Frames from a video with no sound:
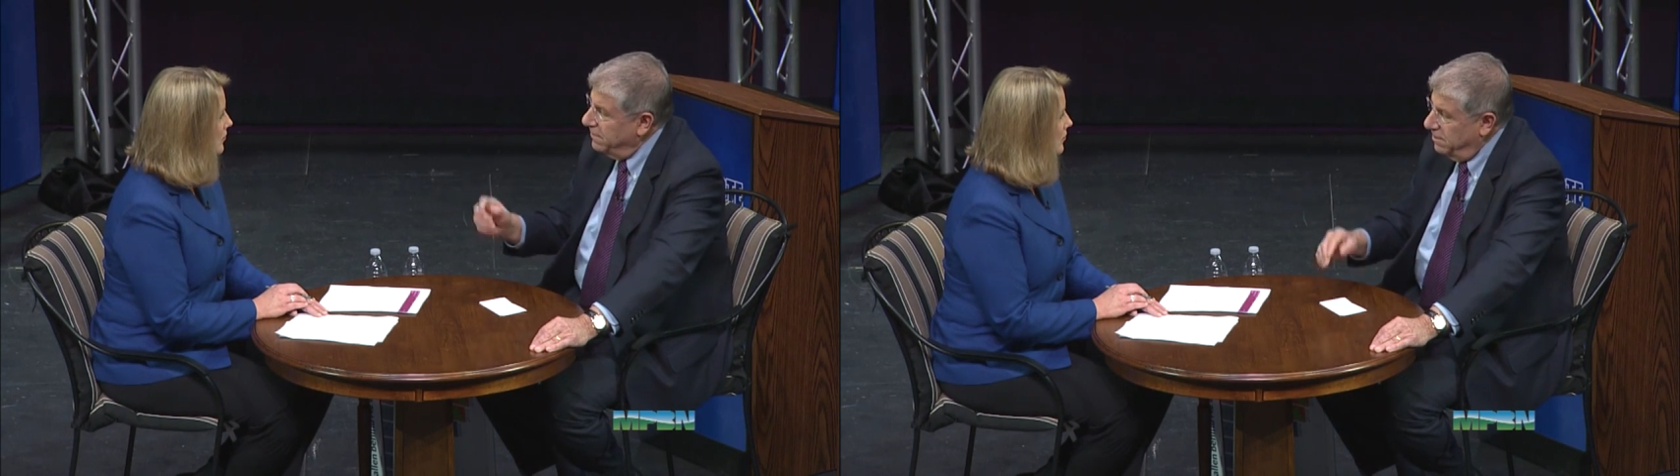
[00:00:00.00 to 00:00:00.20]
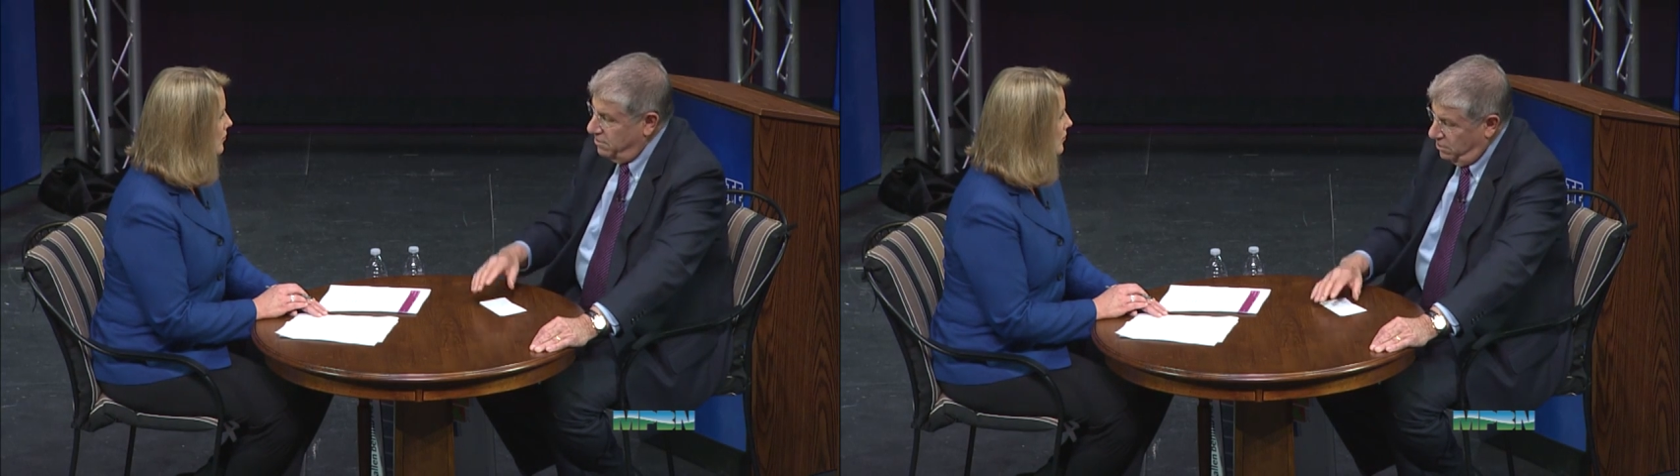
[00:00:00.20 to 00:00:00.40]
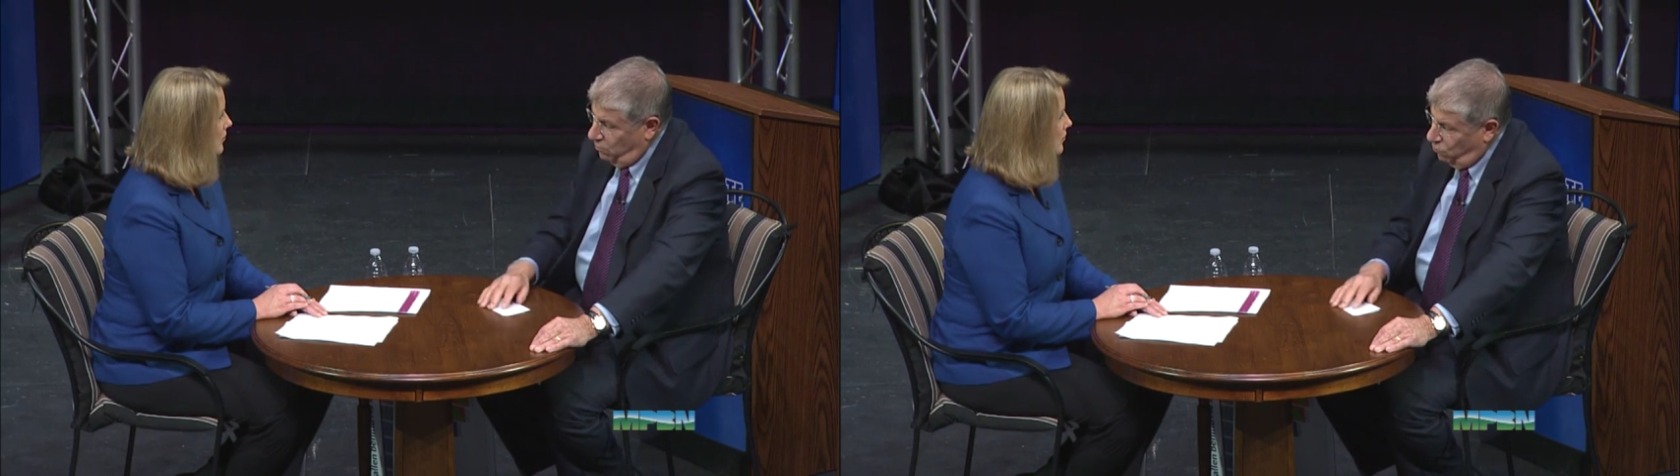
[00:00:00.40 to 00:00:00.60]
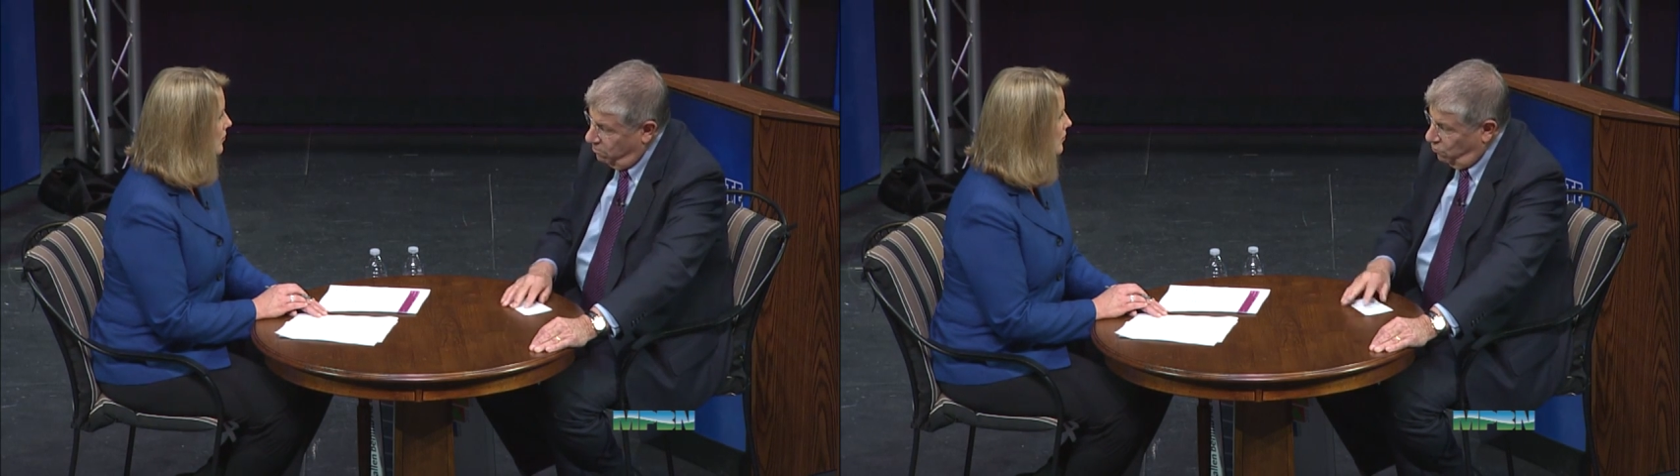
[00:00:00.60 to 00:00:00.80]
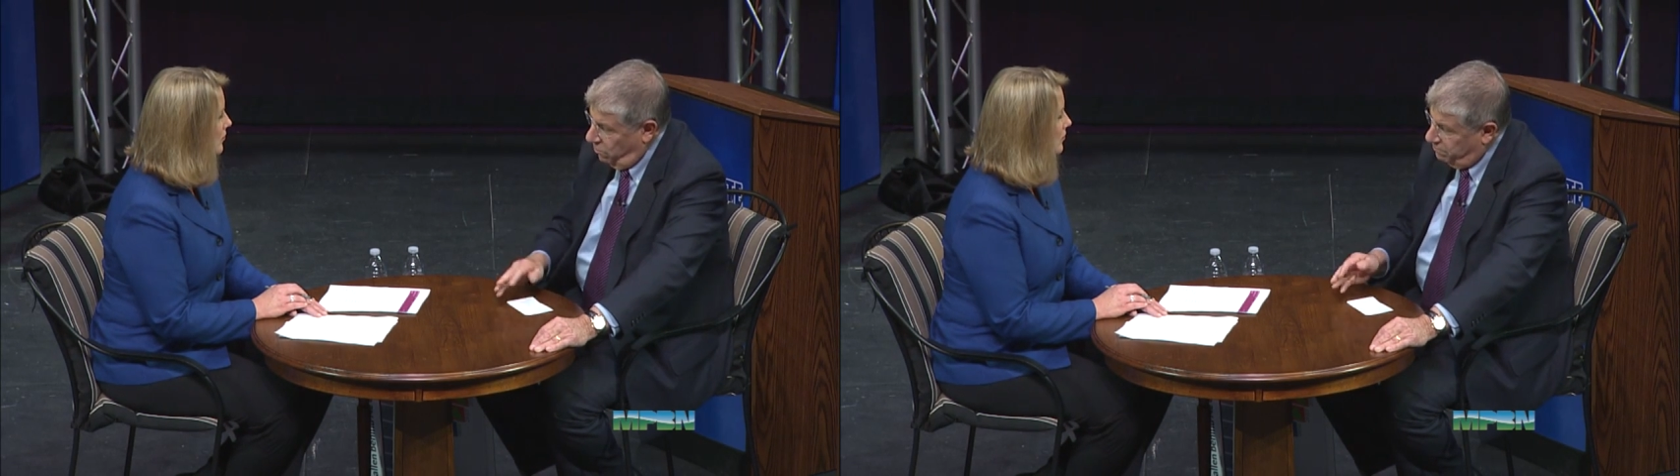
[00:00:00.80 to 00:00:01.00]

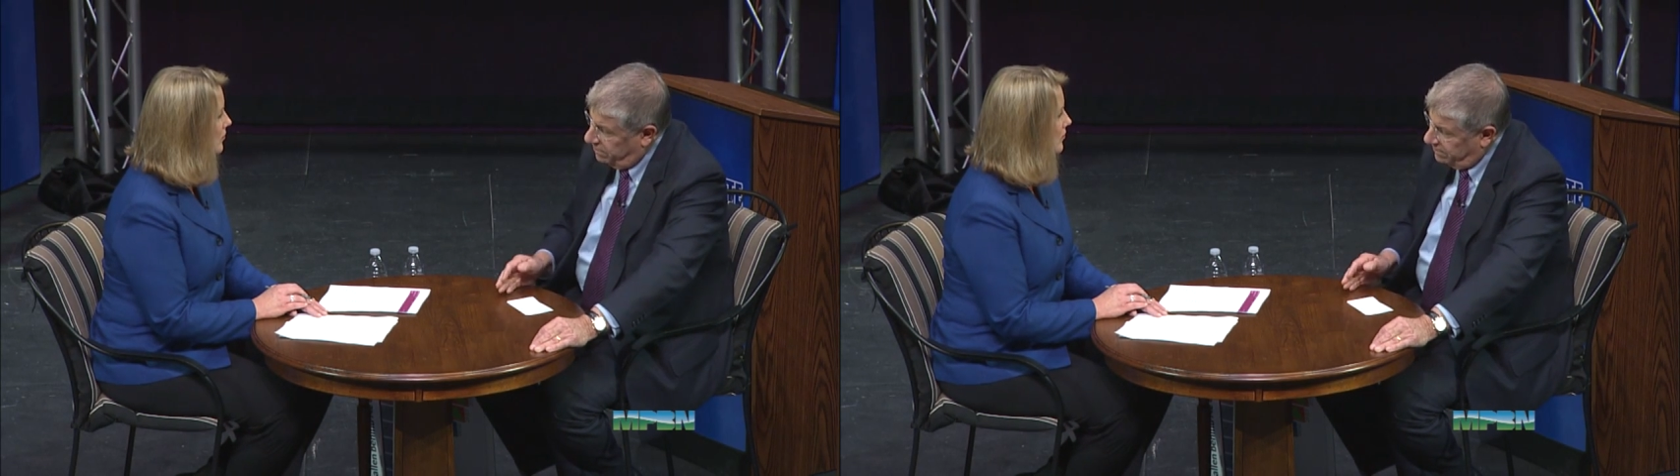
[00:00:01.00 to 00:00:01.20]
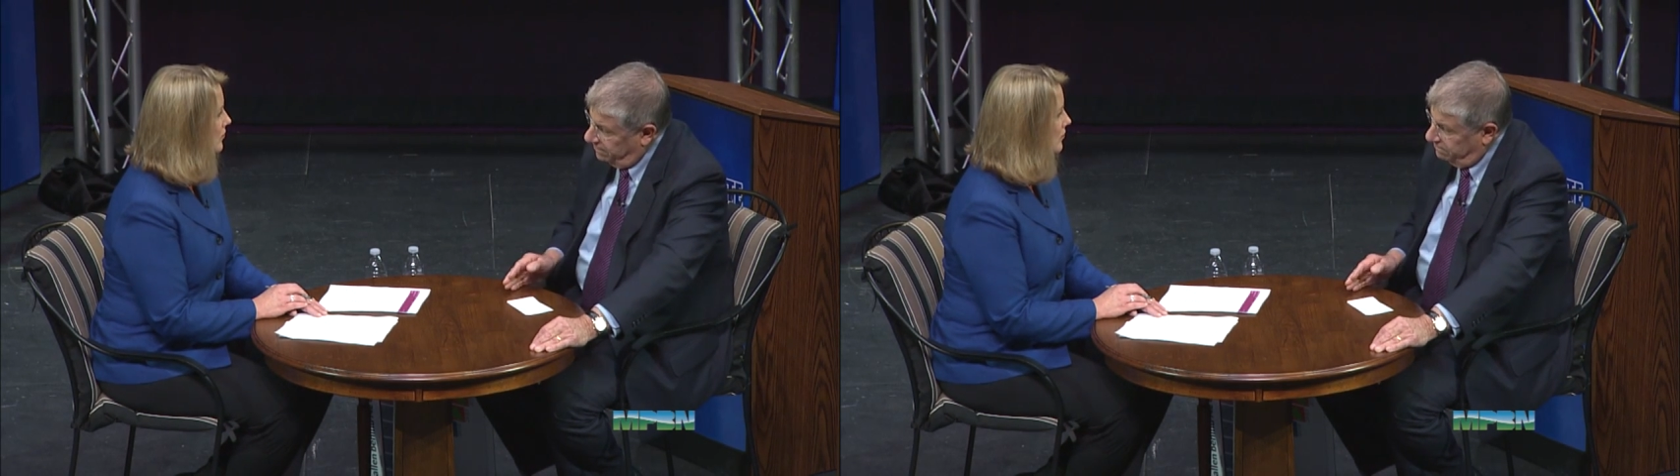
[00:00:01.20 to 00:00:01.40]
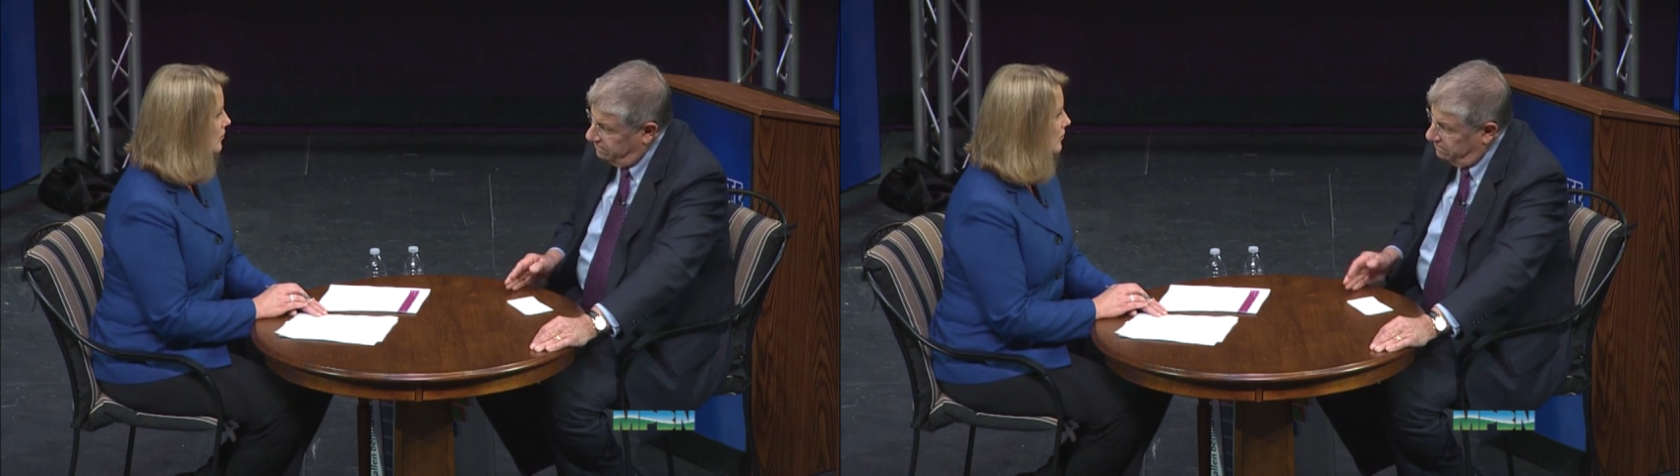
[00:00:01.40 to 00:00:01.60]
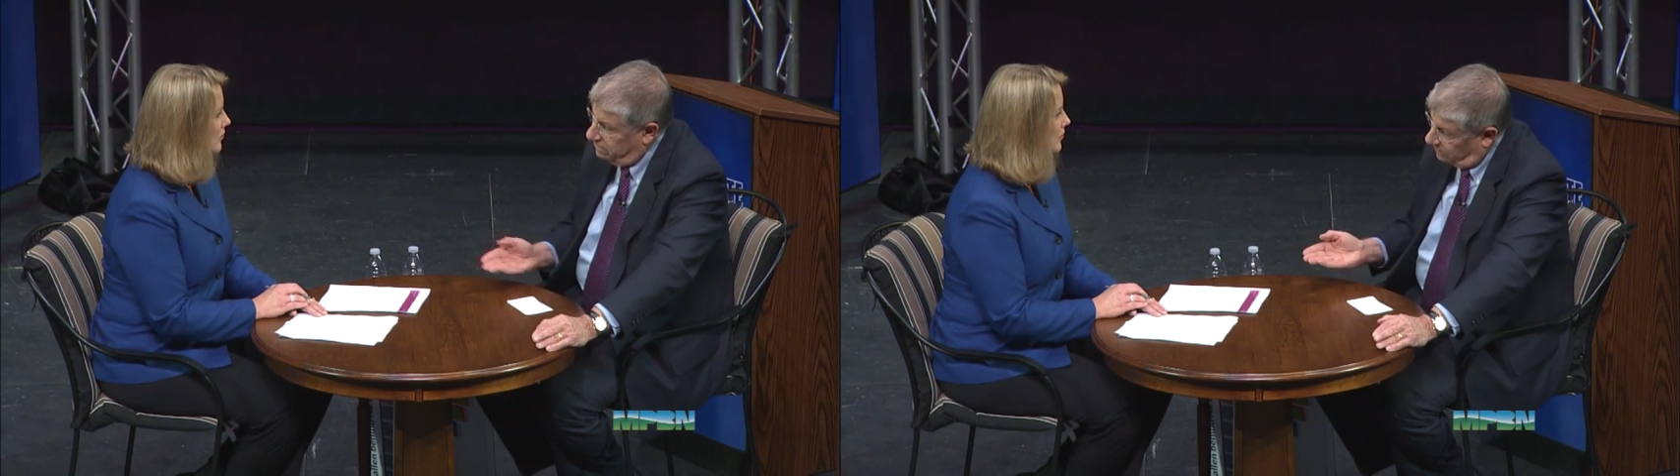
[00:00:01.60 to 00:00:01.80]
We're building,